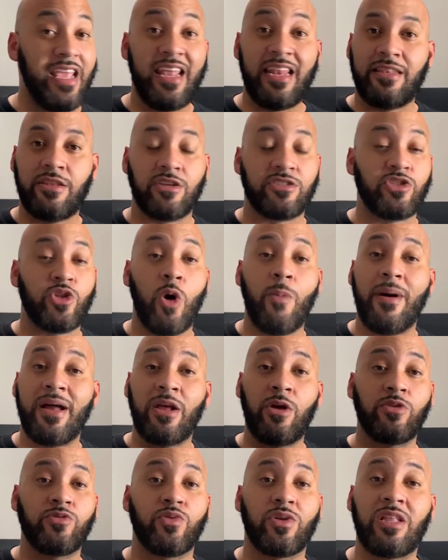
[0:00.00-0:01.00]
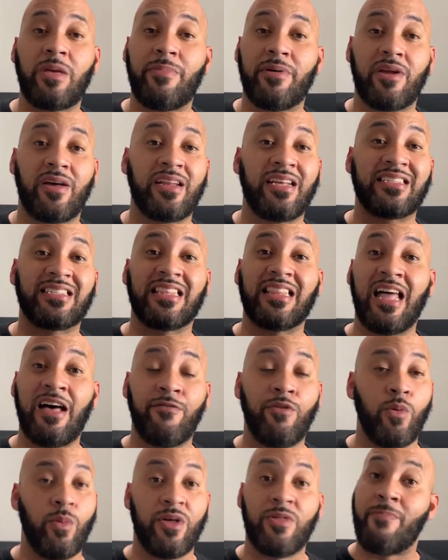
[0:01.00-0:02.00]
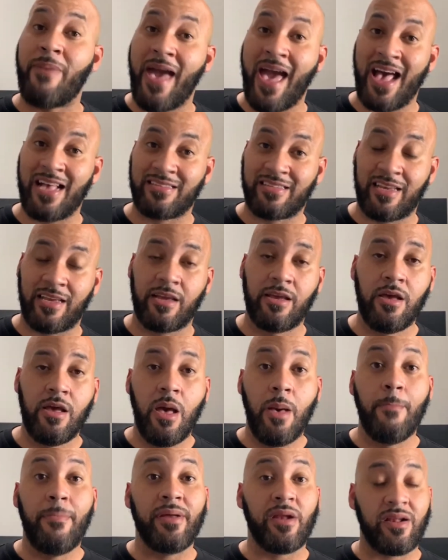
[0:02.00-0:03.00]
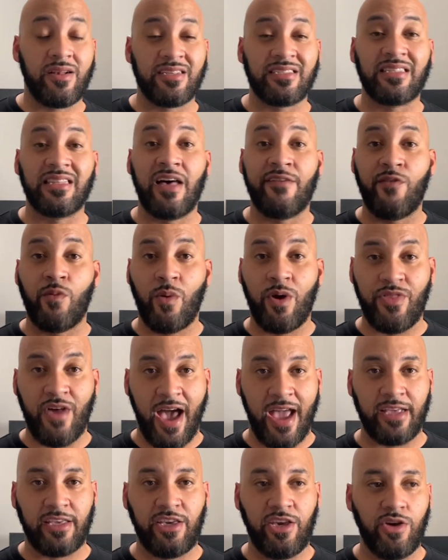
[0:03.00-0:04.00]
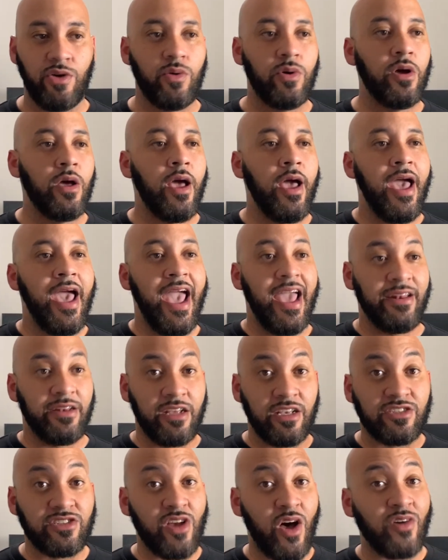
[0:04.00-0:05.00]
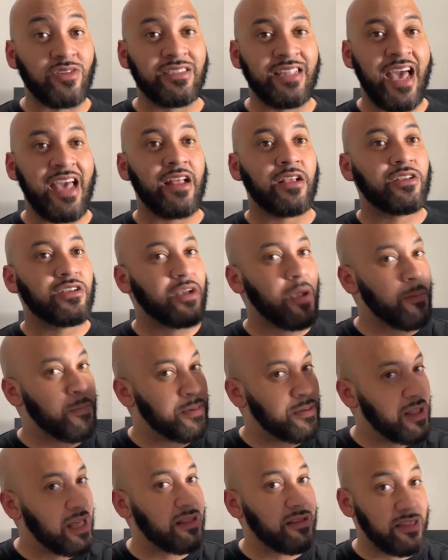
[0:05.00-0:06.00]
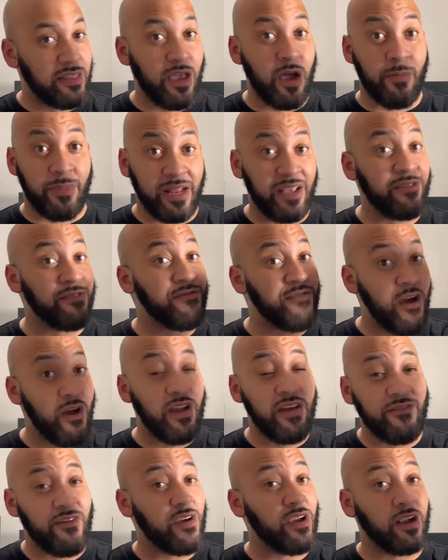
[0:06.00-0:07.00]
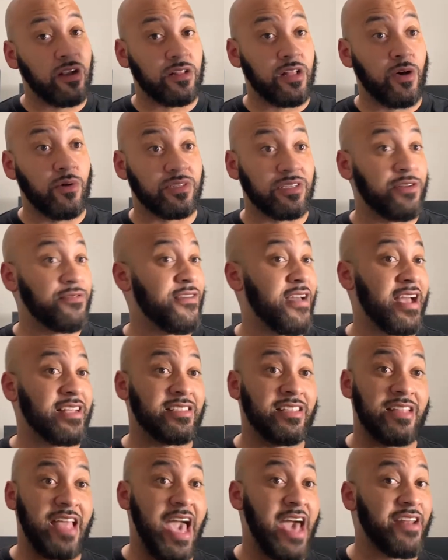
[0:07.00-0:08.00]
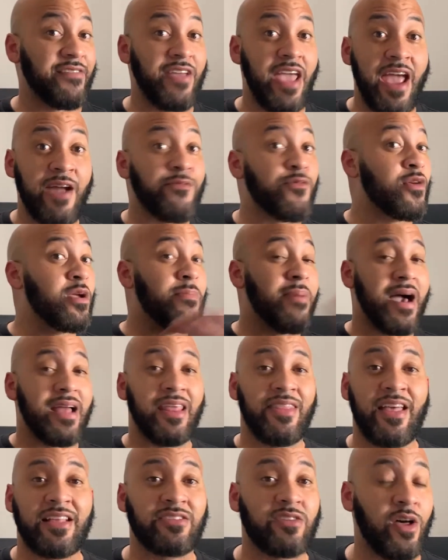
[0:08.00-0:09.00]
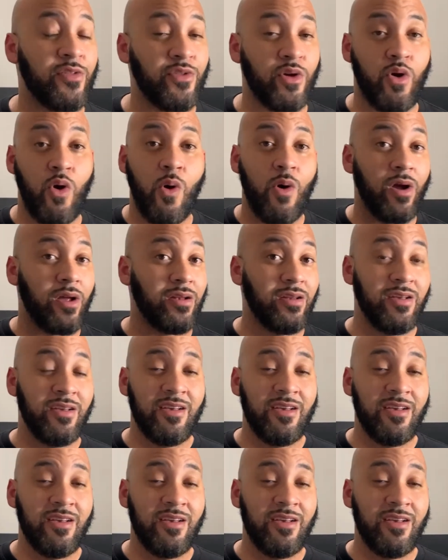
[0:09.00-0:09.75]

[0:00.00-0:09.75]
there's nobody who's really been on his level with passing, been on his level with IQ. And Gasol's not completely there, but he's very, very close. In fact, out of everybody that's on the court,